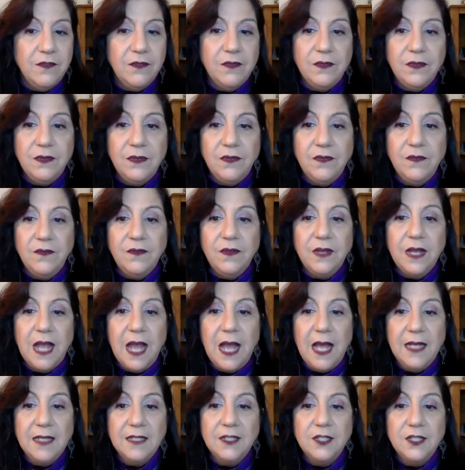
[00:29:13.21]
You've
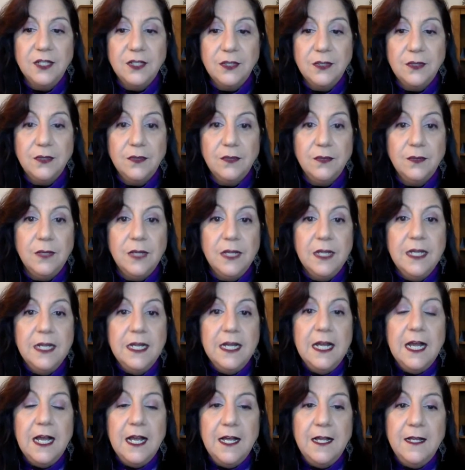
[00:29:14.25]
got to
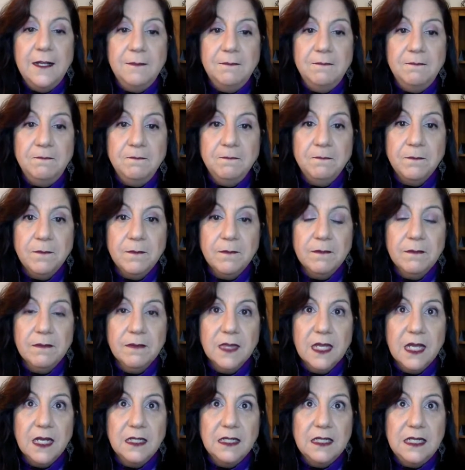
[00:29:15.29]
um,
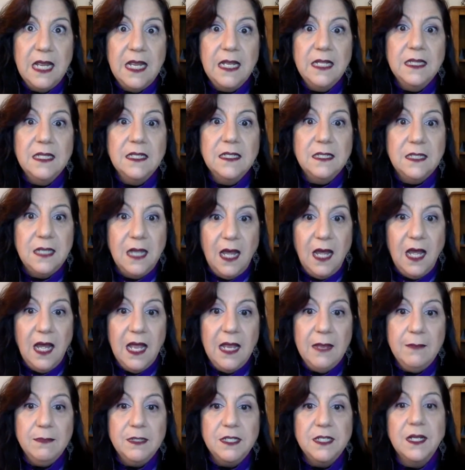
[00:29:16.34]
take the
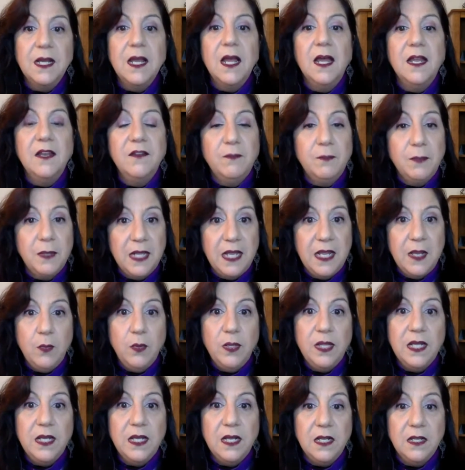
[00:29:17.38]
time to kind of play
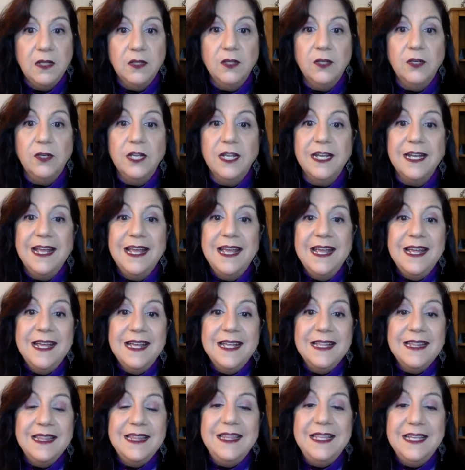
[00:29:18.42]
with it and learn it.
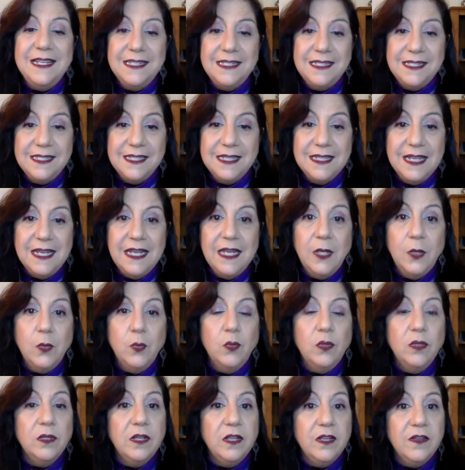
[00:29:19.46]
This link
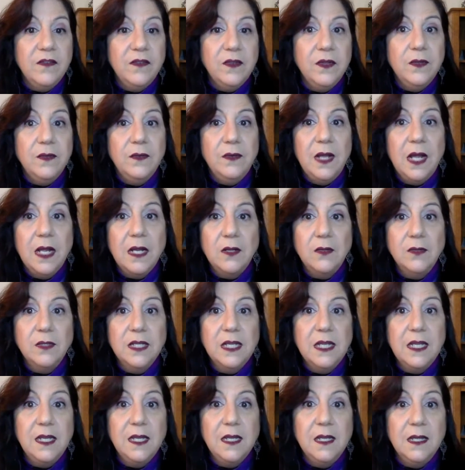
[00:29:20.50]
will give you not
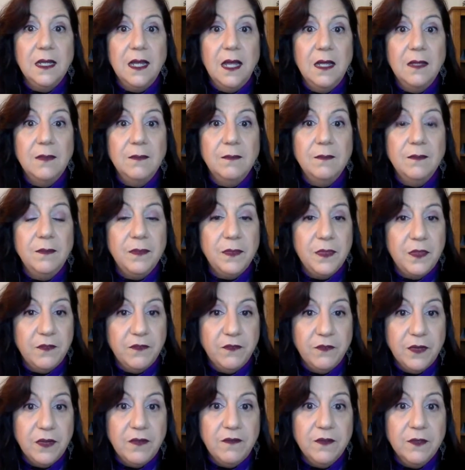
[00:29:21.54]
only the
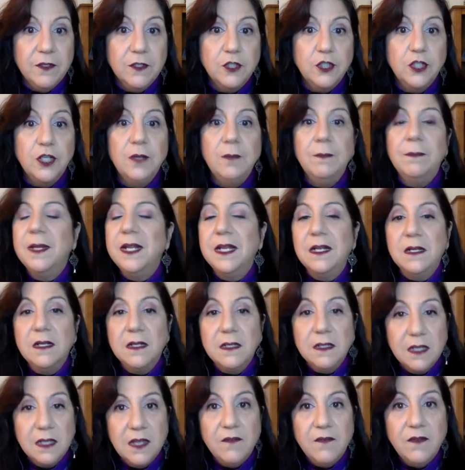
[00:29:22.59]
free version, but
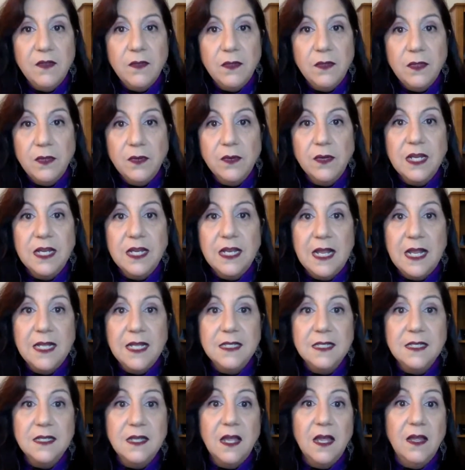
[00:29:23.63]
it'll give you 30
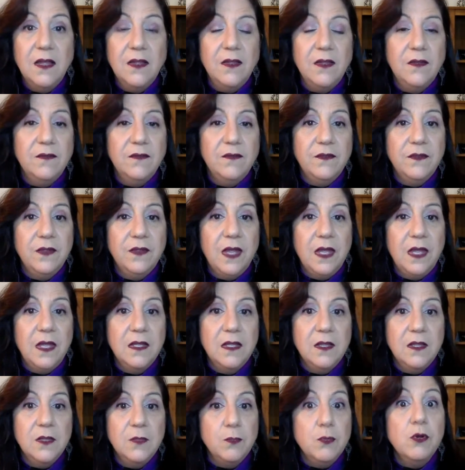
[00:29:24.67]
days of
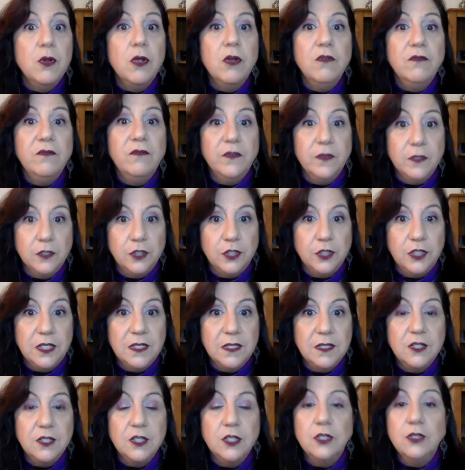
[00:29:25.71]
the pro
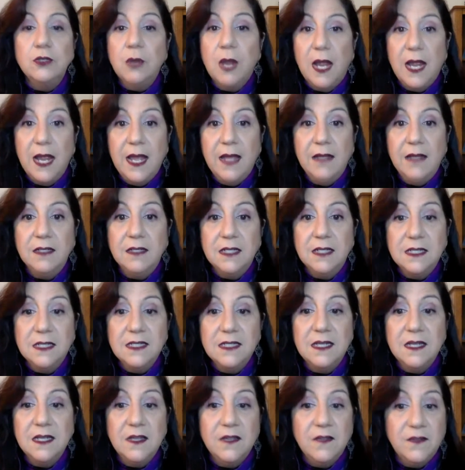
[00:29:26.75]
version to try out to
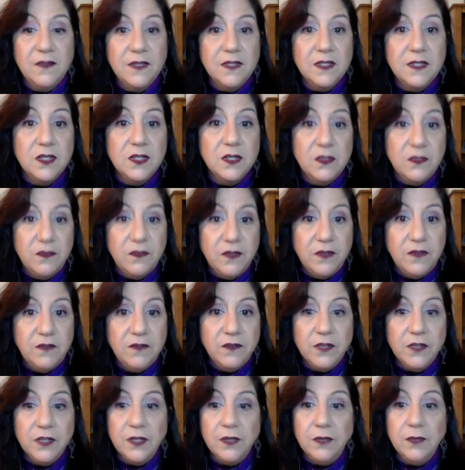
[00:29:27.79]
see if it's a good fit for
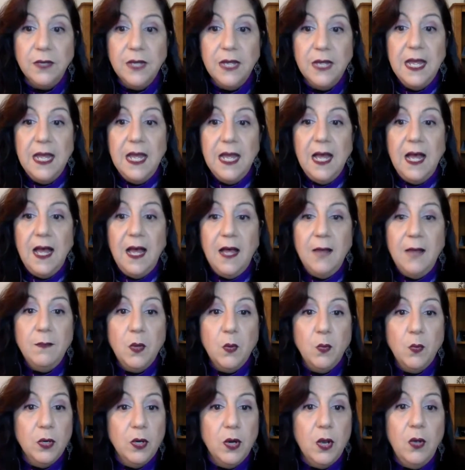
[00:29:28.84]
you.
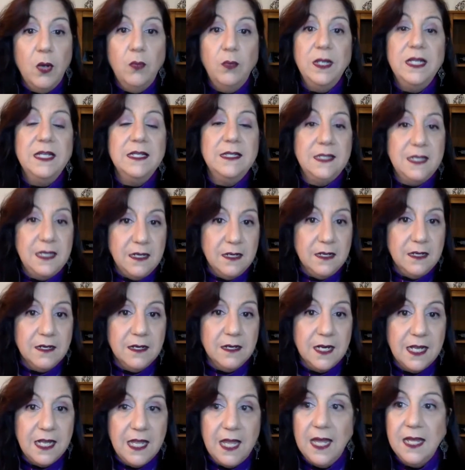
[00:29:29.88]
We're always here
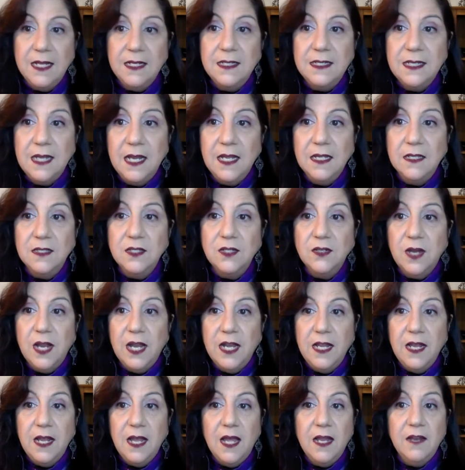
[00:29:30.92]
again to answer
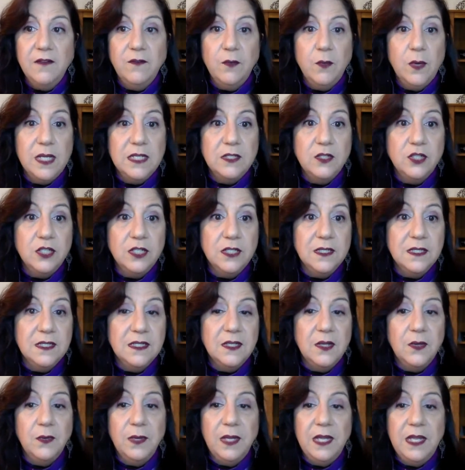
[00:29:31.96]
any kind of questions.
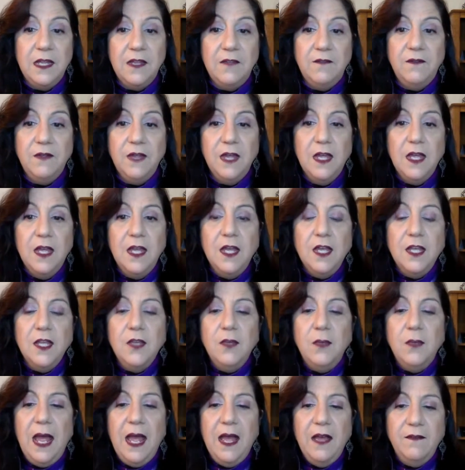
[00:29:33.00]
So if
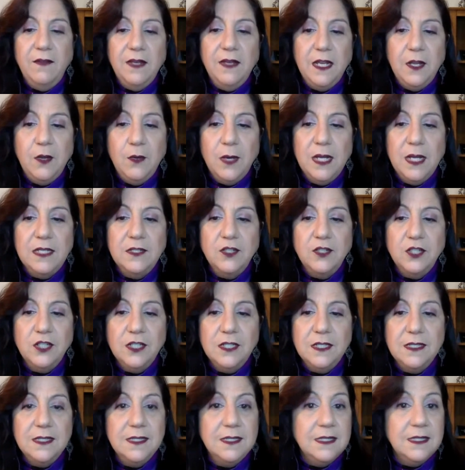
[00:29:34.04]
you have any
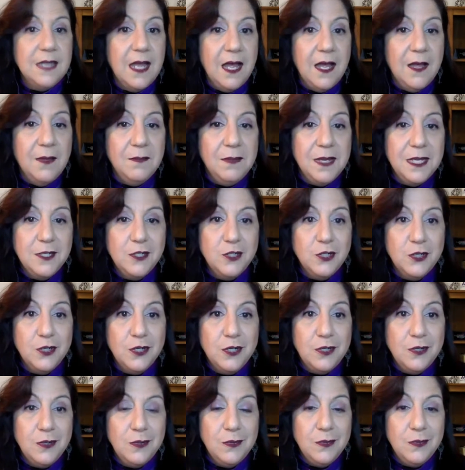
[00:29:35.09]
questions, make sure
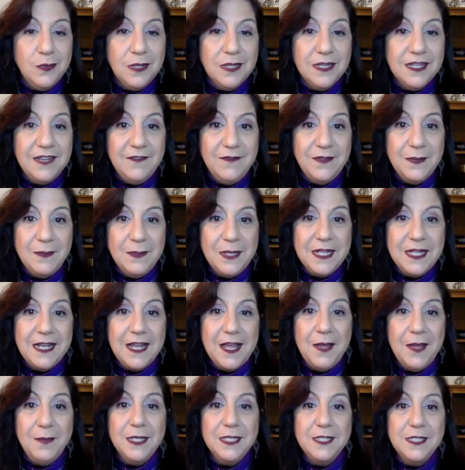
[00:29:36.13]
you leave them in the
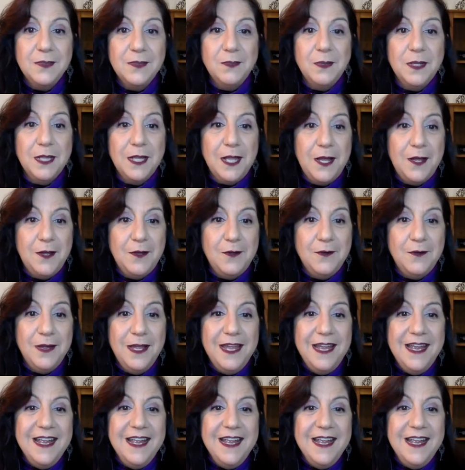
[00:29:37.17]
comments below.